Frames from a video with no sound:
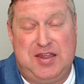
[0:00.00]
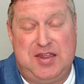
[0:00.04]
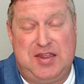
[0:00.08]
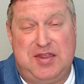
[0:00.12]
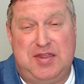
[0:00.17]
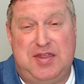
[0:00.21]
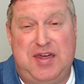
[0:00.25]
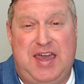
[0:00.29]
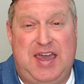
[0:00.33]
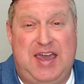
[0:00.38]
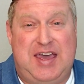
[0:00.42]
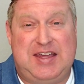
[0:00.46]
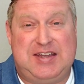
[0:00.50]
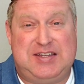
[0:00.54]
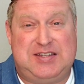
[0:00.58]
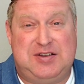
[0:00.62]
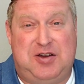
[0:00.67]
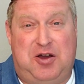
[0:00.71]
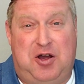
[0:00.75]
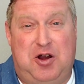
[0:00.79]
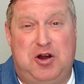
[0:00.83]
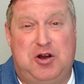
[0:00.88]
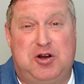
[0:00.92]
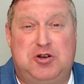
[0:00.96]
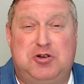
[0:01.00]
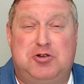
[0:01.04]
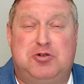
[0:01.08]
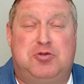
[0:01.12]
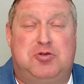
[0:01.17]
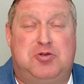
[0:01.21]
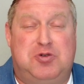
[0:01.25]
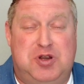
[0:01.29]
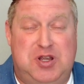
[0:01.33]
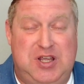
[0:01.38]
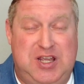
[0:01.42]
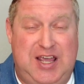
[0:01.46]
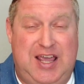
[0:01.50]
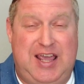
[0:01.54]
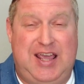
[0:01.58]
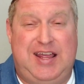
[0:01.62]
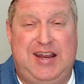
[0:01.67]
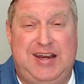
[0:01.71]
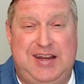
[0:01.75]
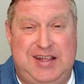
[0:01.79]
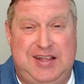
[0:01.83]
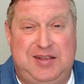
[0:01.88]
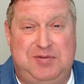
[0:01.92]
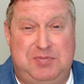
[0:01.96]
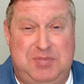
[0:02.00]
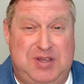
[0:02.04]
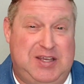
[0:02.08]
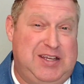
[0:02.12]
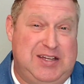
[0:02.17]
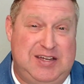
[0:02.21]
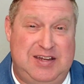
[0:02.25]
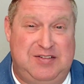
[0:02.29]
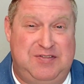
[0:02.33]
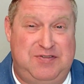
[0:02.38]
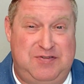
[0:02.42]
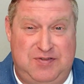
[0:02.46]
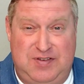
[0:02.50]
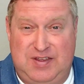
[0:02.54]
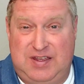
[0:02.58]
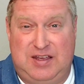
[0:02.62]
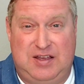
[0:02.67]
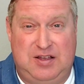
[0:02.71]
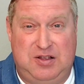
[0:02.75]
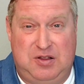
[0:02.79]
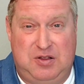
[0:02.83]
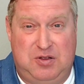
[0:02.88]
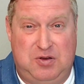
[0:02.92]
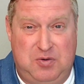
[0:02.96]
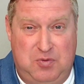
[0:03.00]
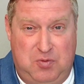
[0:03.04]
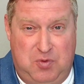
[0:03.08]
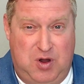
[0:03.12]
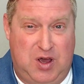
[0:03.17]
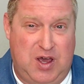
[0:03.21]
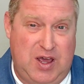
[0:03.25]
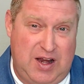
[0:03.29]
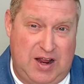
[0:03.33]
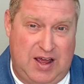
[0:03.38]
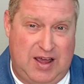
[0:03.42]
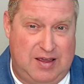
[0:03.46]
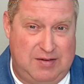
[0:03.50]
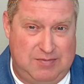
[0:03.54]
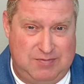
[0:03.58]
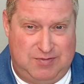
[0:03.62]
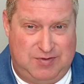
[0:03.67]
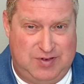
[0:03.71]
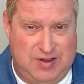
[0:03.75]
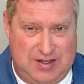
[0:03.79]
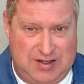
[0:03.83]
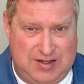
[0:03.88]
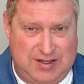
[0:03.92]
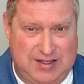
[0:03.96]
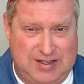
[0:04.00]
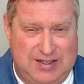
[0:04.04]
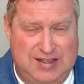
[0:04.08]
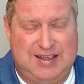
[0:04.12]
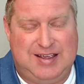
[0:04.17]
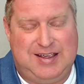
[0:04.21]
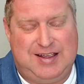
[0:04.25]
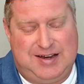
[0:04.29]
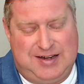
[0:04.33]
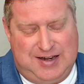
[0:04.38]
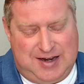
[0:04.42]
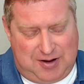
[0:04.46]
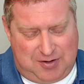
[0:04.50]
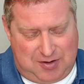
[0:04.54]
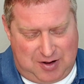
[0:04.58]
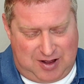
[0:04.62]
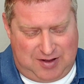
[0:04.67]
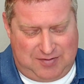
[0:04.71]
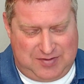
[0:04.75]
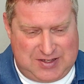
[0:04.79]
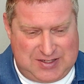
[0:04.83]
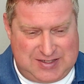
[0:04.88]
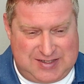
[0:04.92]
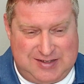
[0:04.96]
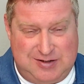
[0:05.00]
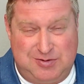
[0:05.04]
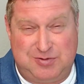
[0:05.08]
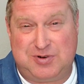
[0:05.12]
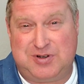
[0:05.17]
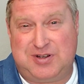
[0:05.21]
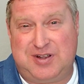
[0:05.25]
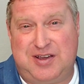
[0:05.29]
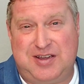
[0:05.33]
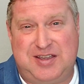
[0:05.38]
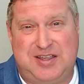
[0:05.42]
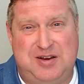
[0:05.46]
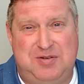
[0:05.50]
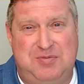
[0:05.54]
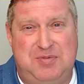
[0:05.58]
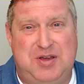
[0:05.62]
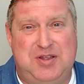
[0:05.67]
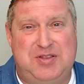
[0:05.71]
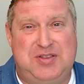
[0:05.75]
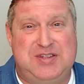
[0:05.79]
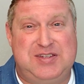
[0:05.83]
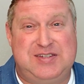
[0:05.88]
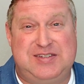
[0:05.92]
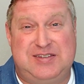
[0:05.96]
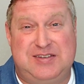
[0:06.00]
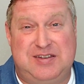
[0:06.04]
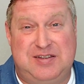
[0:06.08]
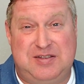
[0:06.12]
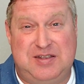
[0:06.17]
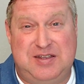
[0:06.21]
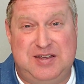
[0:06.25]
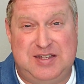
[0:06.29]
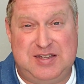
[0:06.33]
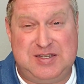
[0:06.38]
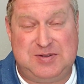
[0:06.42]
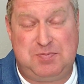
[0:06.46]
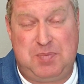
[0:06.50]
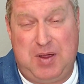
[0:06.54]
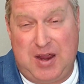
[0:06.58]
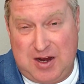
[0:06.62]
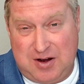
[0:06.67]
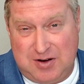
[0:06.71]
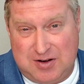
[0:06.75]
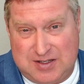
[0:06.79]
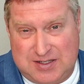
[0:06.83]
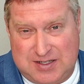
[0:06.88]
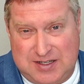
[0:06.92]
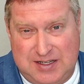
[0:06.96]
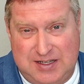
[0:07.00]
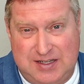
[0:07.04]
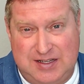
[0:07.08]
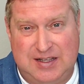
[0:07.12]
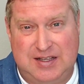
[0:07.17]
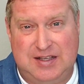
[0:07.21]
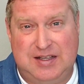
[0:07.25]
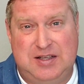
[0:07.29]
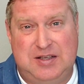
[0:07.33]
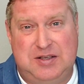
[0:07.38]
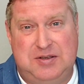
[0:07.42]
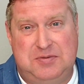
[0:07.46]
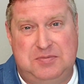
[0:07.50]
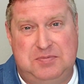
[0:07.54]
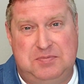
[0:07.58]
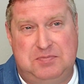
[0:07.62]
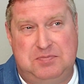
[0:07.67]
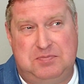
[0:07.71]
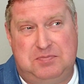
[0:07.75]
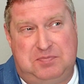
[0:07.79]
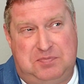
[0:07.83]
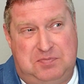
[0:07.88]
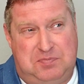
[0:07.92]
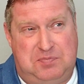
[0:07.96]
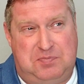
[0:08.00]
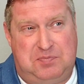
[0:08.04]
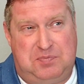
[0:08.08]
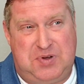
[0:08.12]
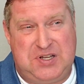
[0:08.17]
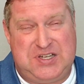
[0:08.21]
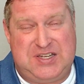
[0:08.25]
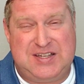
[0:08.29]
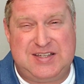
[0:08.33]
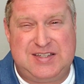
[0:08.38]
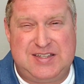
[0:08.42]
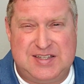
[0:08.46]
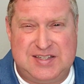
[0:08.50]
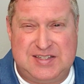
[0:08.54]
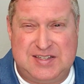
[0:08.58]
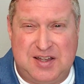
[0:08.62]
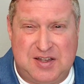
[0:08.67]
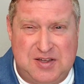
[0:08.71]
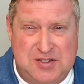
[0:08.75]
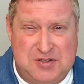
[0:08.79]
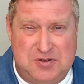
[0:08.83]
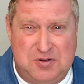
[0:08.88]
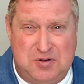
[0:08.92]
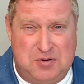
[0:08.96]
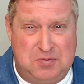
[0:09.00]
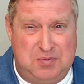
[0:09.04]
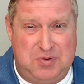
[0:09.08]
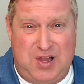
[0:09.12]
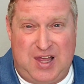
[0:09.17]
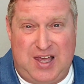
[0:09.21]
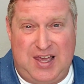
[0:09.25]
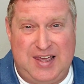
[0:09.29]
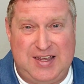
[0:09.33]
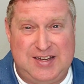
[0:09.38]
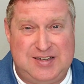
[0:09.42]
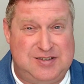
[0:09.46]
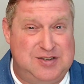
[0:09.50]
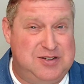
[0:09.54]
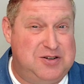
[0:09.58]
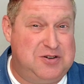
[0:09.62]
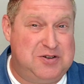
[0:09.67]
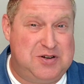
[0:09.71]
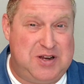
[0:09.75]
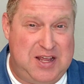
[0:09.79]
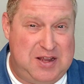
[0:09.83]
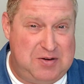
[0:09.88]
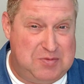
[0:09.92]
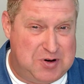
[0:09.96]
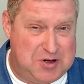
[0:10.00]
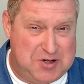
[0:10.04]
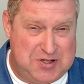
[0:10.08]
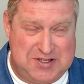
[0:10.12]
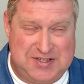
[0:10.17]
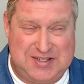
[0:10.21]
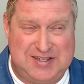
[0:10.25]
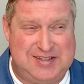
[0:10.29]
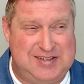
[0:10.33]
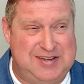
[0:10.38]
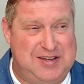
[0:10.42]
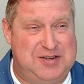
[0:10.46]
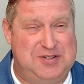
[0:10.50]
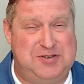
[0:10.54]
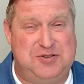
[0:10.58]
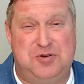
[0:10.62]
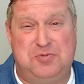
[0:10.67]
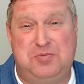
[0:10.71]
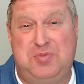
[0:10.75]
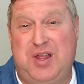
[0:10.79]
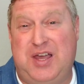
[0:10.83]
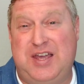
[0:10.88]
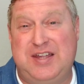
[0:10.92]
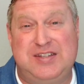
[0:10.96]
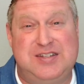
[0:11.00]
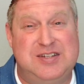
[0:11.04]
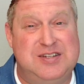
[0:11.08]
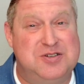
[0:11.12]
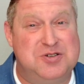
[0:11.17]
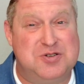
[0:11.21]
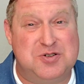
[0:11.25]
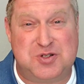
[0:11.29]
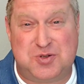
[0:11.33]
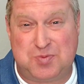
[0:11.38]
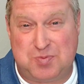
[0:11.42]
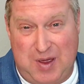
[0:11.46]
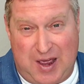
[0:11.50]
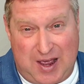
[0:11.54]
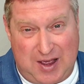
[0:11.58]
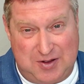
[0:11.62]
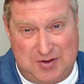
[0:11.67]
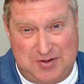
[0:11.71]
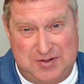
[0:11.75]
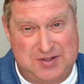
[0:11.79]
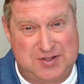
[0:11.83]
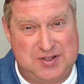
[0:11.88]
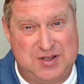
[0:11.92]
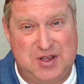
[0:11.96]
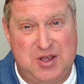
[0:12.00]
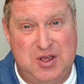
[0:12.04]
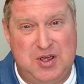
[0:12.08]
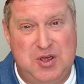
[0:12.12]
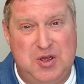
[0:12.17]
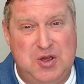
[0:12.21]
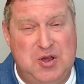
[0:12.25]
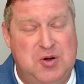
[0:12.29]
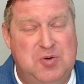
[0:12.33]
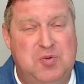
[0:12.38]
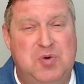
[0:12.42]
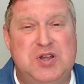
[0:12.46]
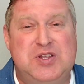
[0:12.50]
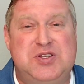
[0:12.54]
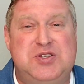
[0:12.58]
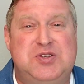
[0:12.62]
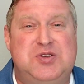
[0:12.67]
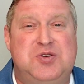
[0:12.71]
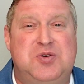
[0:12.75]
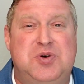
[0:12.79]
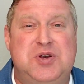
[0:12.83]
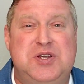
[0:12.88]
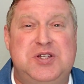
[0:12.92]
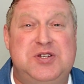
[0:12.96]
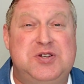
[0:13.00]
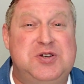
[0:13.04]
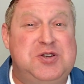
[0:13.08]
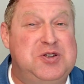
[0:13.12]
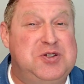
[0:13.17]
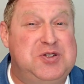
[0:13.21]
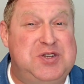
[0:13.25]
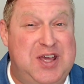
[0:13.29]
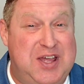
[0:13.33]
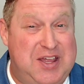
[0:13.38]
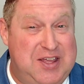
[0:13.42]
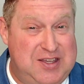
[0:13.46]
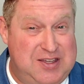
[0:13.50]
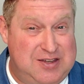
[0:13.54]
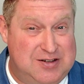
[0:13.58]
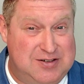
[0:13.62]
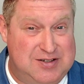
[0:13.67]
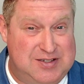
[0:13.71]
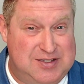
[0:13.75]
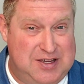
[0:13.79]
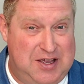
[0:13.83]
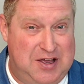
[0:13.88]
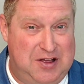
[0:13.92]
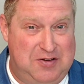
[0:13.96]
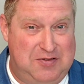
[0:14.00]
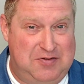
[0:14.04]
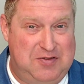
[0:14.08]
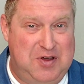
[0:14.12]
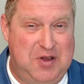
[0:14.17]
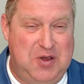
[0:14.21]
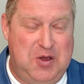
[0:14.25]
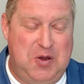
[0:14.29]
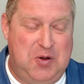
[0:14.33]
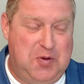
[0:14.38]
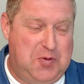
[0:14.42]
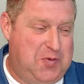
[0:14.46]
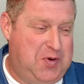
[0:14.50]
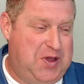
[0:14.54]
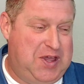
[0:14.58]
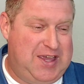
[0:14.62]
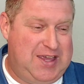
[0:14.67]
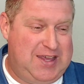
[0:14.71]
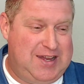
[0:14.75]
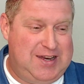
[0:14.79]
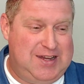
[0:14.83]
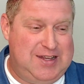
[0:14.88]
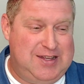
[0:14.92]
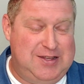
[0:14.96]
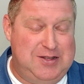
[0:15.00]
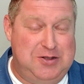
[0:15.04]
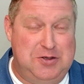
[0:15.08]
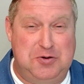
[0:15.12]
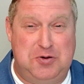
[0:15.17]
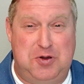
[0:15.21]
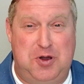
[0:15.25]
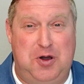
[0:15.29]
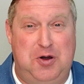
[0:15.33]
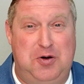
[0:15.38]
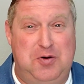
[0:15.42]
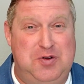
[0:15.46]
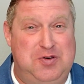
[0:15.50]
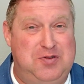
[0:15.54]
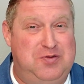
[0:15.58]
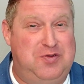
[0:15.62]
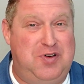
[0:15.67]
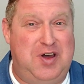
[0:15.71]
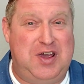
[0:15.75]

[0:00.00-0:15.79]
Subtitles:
that are creating me to feel what I'm feeling? Now, obviously, we're talking about this as parenting, but doesn't this also apply to your neighbor? Does this also apply to your spouse? What stories are you telling yourself when you go and